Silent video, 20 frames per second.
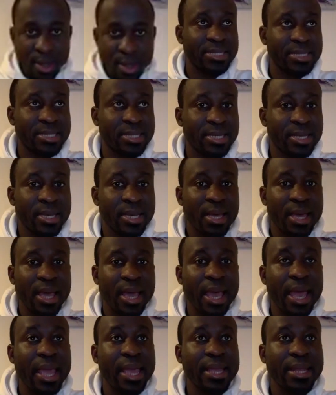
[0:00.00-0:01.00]
It
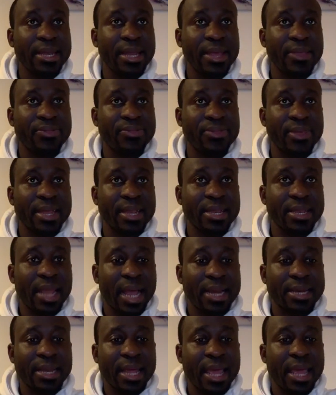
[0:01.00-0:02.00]

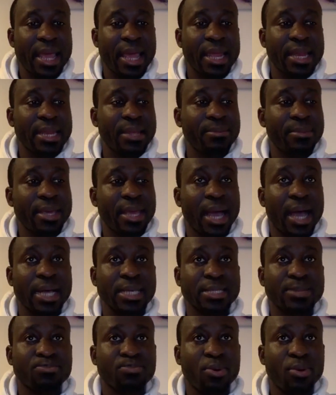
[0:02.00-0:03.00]
anything that the enemy
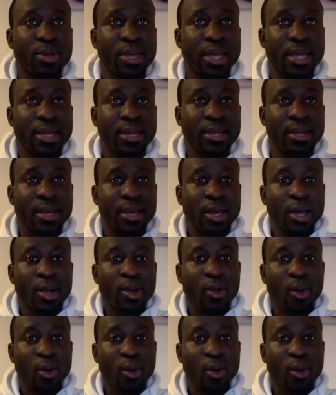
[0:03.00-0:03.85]
has spoken